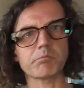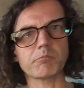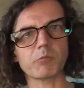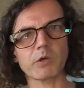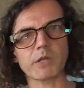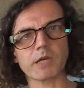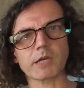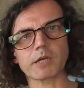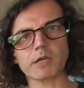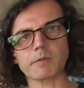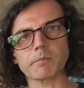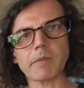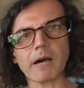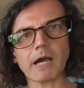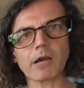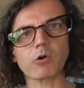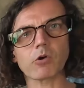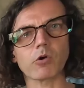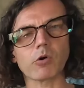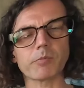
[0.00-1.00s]
when I got
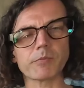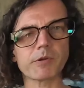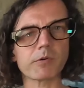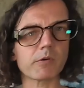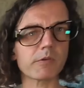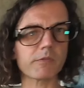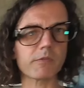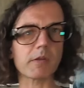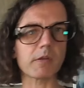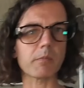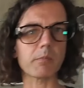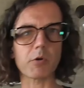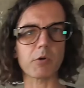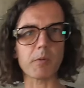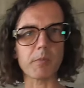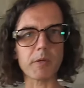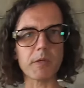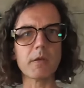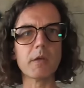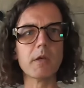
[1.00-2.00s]
back home, there was still
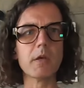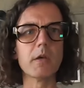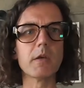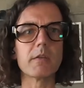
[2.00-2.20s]
probably